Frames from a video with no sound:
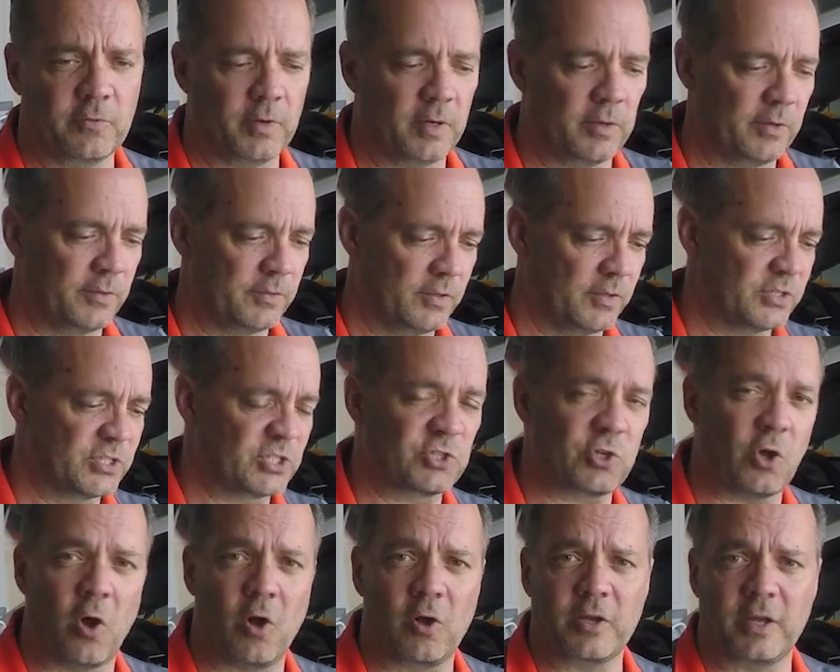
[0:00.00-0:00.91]
or the
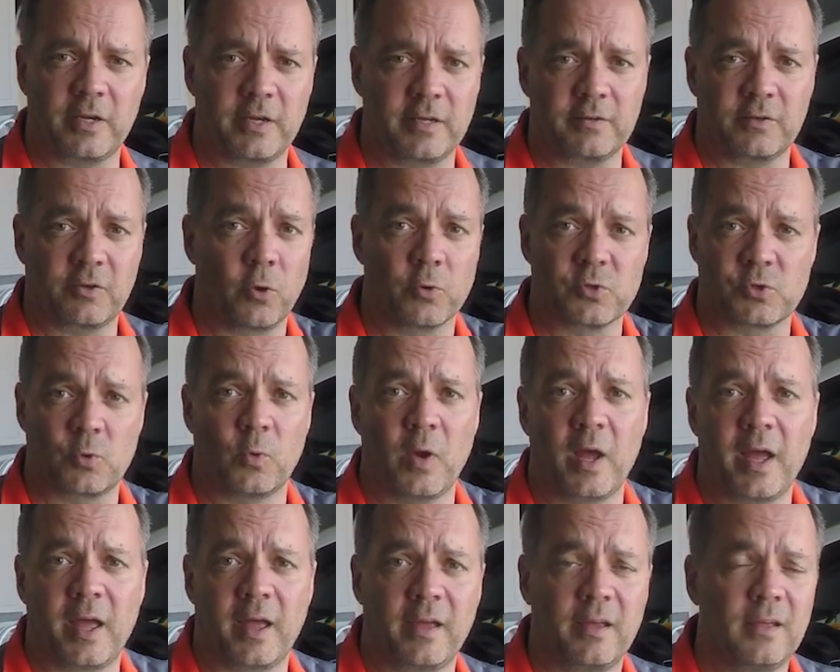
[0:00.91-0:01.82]
stalk and it goes
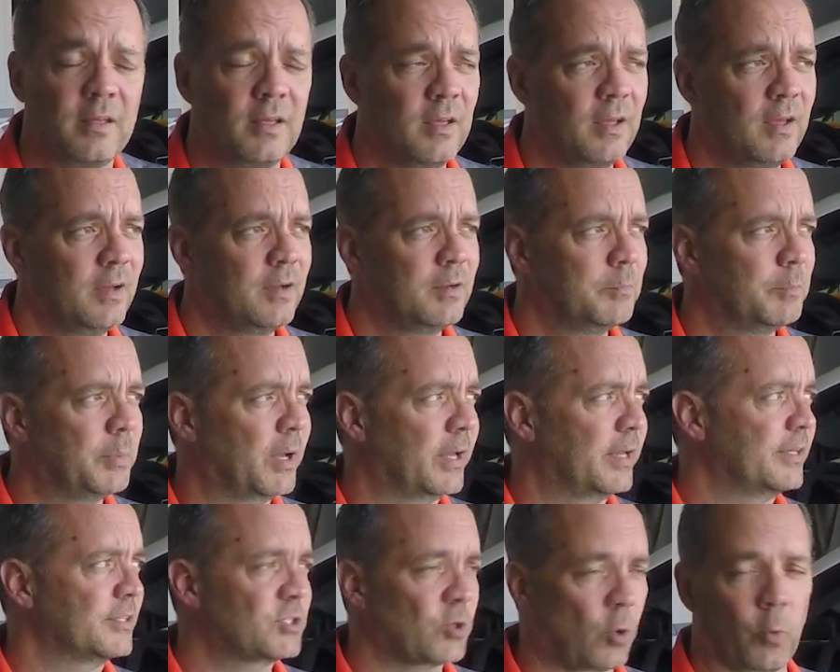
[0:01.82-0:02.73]
away,
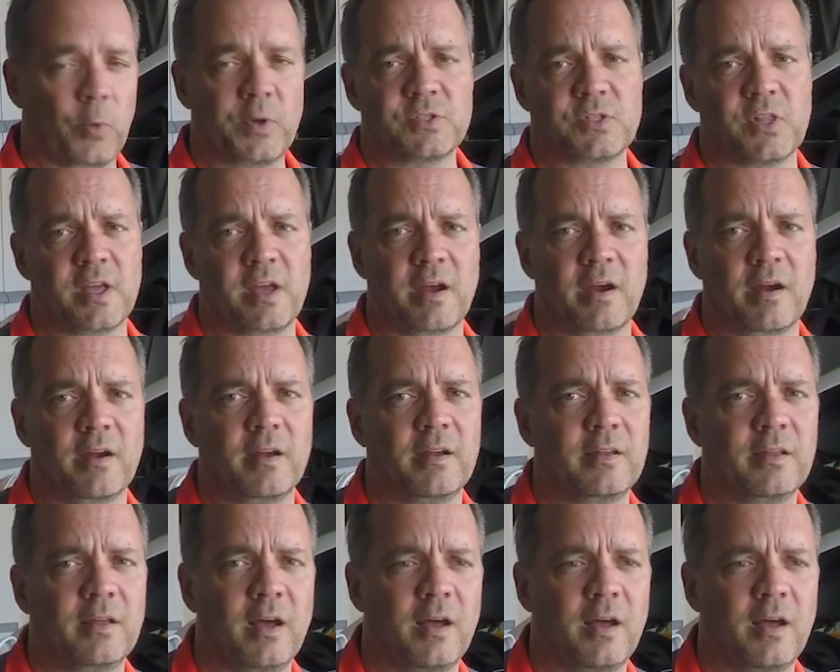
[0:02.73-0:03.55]
but it's always there.